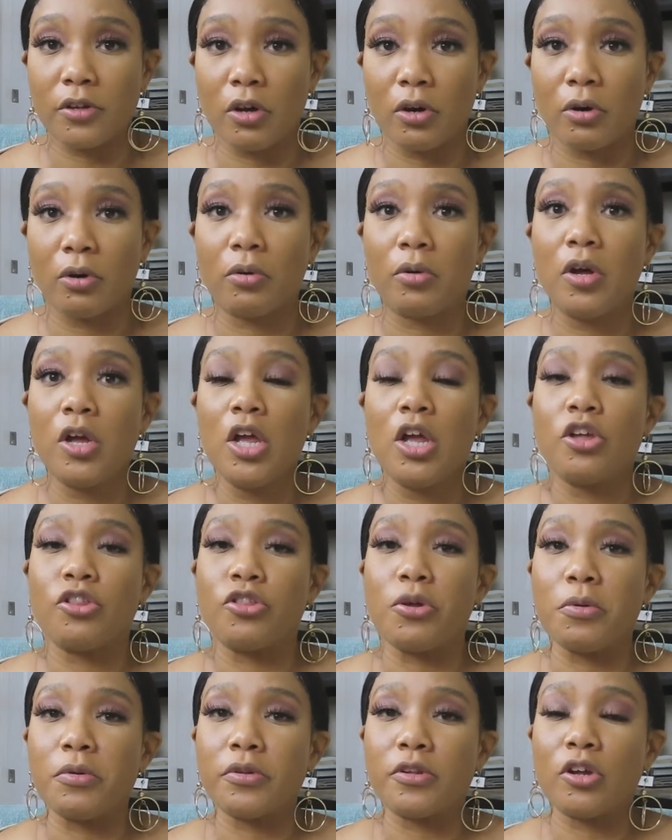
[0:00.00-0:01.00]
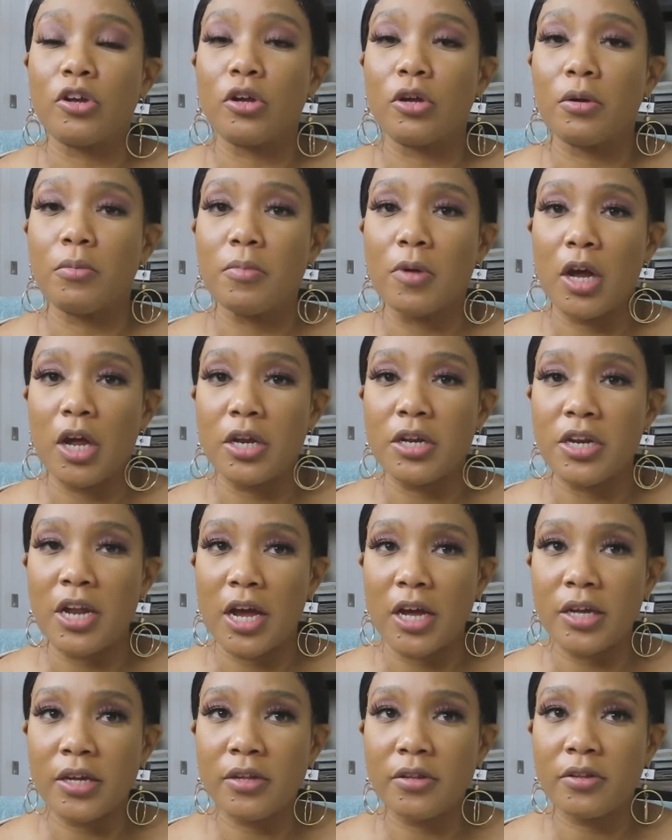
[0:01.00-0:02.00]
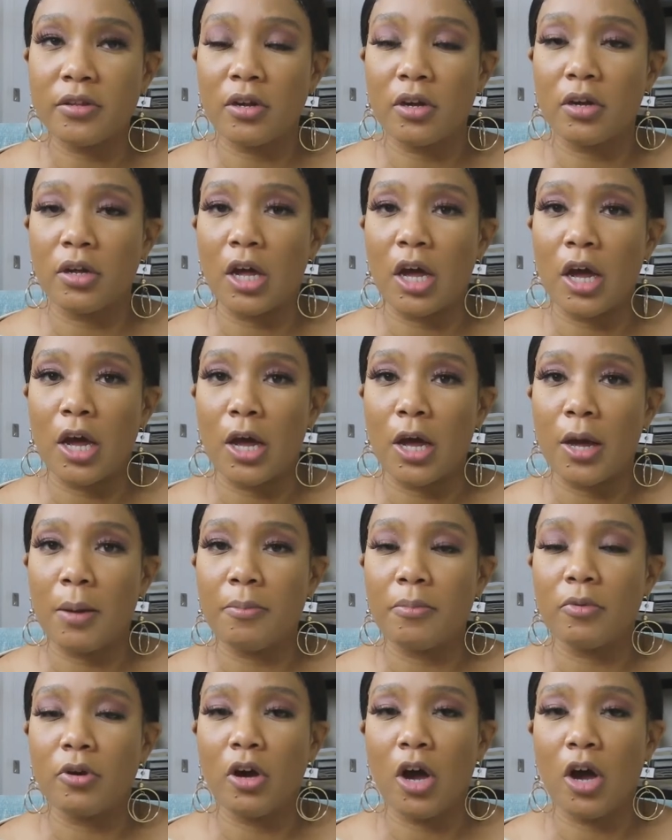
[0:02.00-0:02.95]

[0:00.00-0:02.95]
So there is a, a nice um,